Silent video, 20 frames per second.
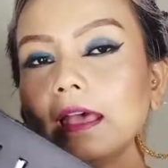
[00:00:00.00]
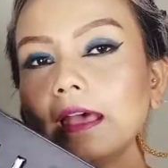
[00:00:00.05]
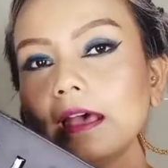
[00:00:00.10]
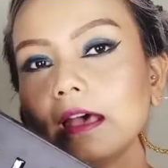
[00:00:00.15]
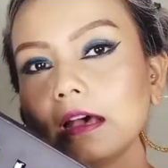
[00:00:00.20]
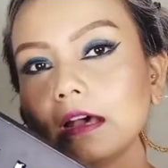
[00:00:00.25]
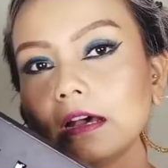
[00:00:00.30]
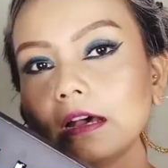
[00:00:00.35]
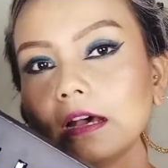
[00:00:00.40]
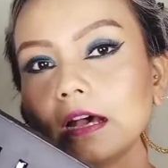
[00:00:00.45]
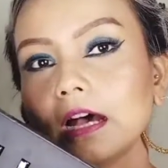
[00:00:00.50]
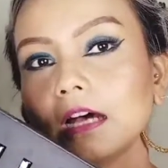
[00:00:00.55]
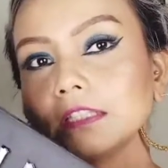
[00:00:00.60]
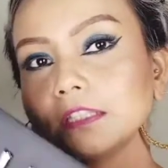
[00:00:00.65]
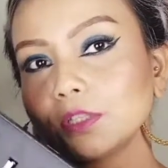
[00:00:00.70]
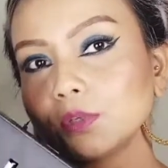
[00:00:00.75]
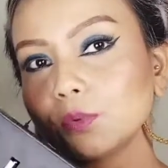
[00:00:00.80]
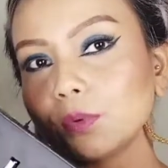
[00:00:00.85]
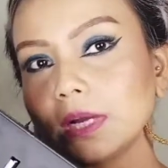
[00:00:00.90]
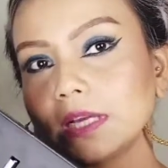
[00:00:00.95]

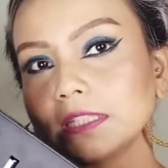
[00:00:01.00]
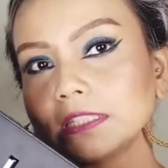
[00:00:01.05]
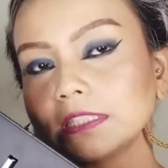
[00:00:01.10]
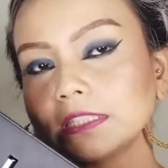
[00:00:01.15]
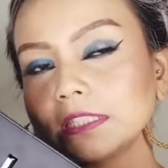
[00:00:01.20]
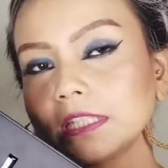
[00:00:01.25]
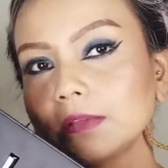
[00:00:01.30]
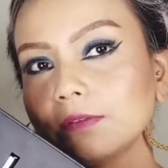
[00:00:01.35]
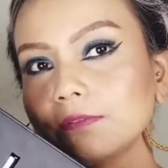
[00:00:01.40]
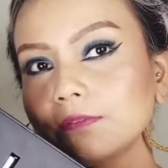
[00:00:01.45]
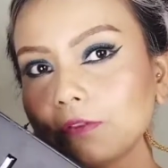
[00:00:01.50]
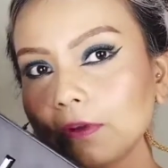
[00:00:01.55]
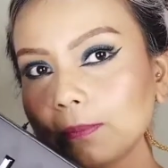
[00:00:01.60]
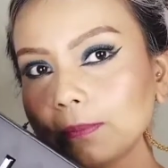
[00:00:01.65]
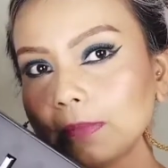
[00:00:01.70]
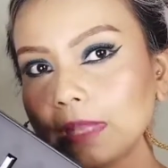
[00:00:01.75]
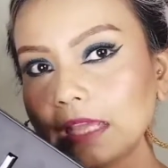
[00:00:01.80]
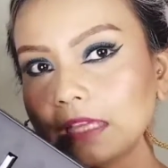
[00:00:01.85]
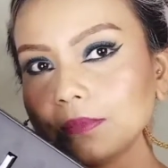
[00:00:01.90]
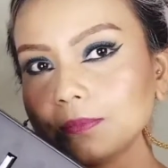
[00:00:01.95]
Otherwise,
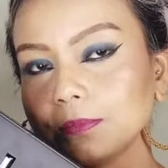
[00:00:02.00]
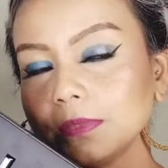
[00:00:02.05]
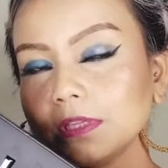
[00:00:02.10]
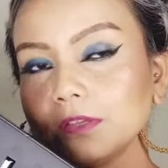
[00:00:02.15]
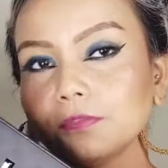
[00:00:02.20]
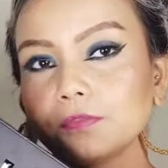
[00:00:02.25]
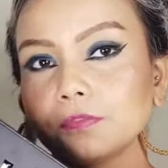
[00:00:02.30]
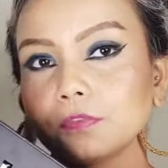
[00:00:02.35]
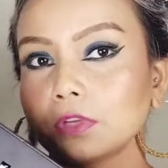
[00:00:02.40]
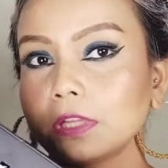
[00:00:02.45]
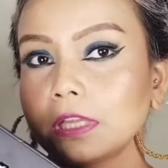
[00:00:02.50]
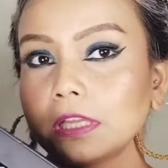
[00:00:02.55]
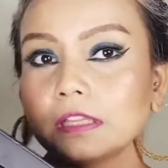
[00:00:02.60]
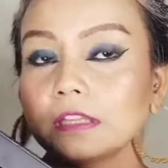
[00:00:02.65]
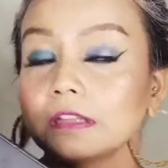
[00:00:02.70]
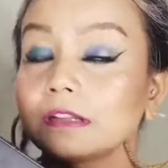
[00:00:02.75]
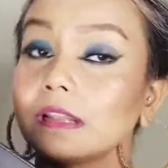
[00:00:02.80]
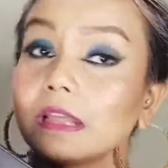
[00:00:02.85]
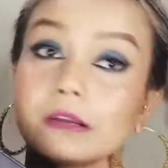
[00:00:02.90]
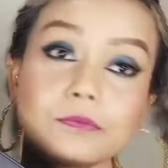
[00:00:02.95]
from like me, if you're
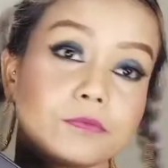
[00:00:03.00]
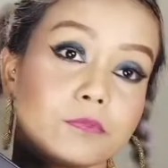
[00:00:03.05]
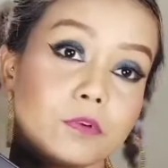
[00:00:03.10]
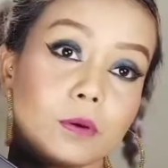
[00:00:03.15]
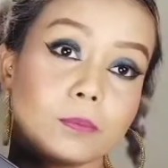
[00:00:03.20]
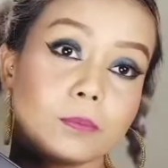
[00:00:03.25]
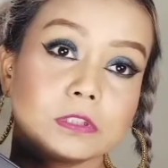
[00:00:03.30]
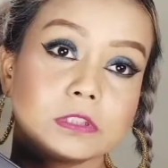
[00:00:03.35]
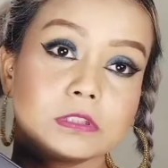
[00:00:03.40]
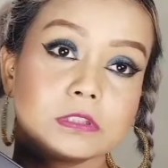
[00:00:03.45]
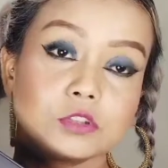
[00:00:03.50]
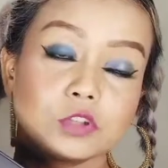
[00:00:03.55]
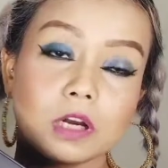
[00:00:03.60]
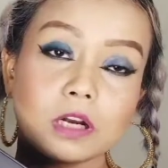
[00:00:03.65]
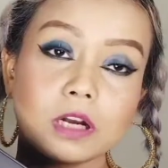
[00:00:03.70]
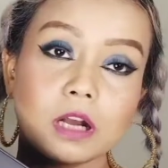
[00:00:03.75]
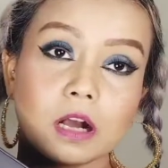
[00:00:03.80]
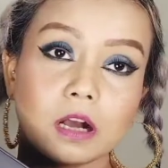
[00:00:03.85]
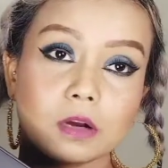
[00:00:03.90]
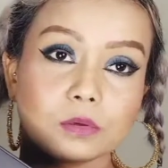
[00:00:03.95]
taking like from
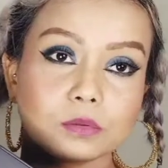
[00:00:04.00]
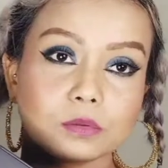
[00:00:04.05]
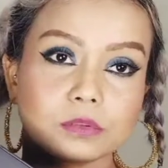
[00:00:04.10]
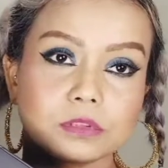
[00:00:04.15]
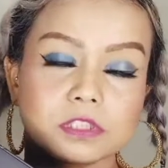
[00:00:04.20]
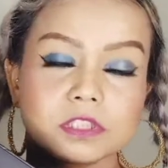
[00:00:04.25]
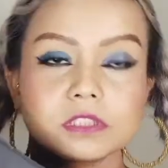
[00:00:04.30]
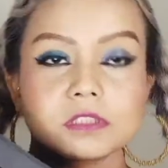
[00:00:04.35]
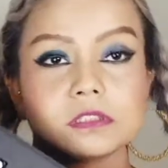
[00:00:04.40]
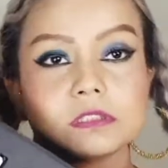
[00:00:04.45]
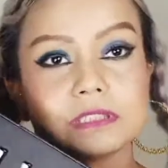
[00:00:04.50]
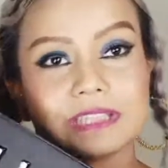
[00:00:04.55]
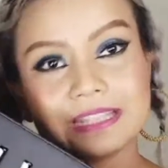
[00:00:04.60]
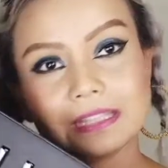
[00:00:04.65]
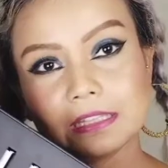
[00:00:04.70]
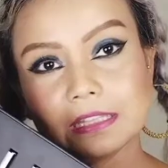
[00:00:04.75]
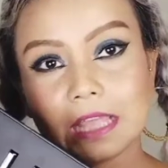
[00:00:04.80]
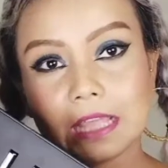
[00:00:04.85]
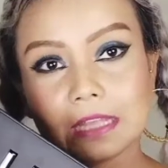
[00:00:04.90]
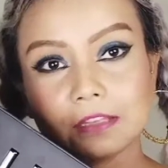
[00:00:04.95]
drug house,
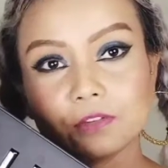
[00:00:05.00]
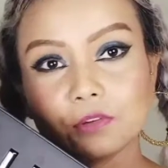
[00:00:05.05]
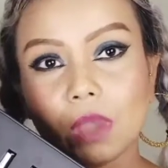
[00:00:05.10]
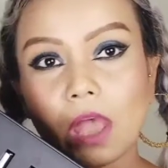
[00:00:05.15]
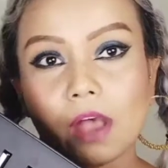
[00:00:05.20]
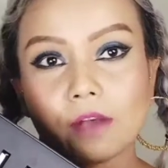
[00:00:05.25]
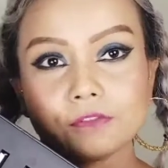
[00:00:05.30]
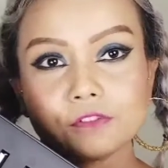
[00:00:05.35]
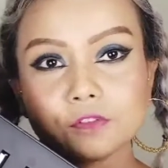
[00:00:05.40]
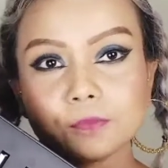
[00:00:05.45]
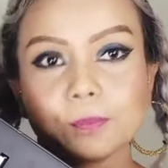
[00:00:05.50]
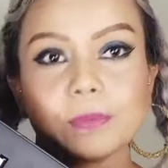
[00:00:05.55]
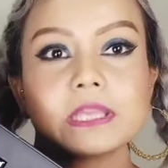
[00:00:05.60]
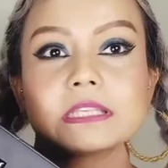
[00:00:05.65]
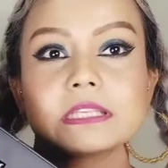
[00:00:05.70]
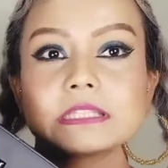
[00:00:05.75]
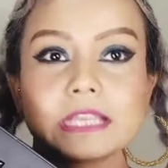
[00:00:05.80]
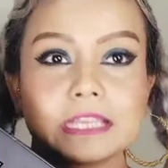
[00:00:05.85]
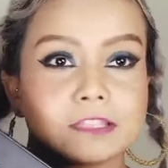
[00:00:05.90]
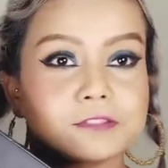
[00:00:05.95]
then you have to pay $650
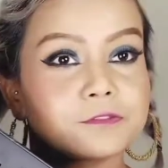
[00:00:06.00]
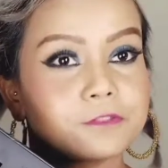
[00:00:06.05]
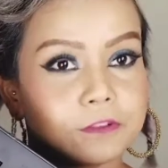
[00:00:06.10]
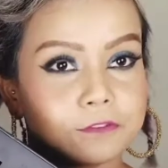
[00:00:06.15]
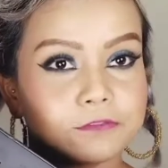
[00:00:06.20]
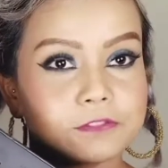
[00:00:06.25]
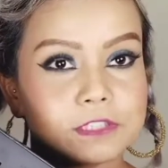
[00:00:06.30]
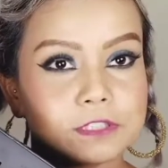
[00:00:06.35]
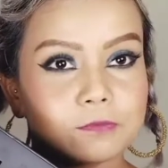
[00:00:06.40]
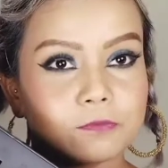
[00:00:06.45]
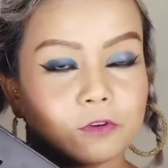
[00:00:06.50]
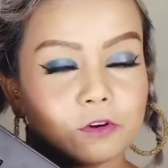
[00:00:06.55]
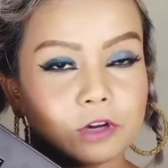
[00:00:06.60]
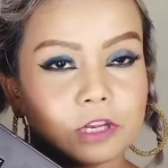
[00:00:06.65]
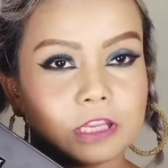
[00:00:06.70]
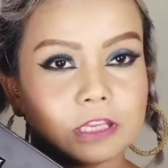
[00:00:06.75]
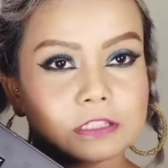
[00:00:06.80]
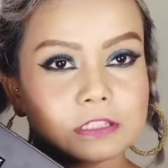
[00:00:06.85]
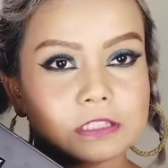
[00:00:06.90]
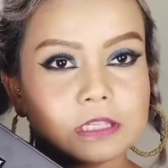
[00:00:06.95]
for
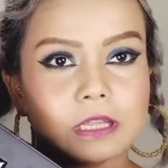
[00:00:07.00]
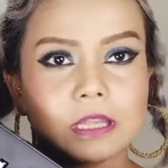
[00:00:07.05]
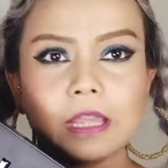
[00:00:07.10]
each.